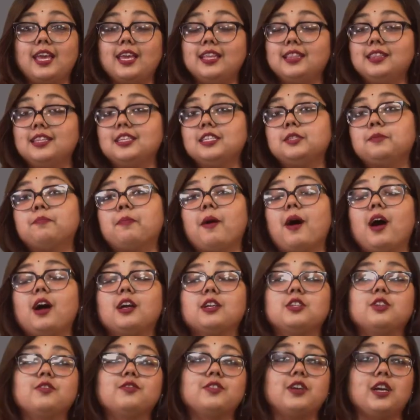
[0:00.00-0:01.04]
In this
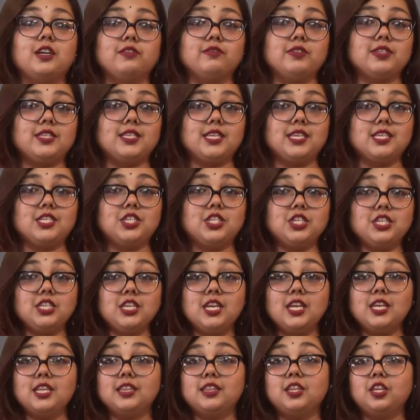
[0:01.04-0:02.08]
part of conversation,
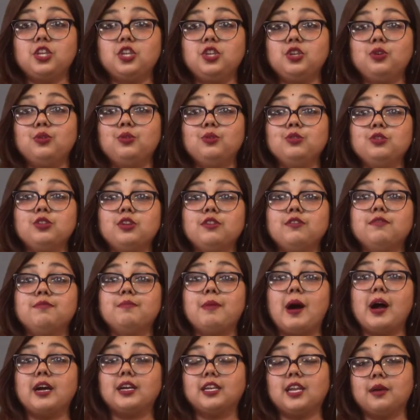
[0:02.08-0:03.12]
the use of
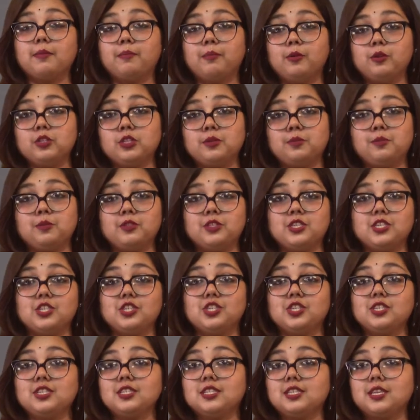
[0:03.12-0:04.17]
Bangla
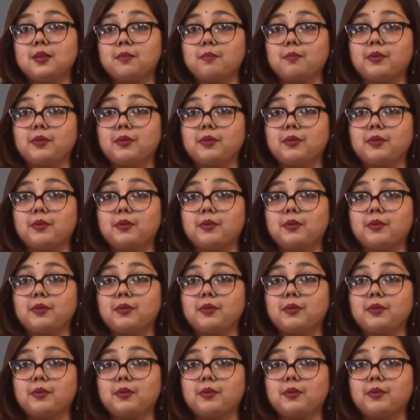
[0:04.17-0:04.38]
postpositions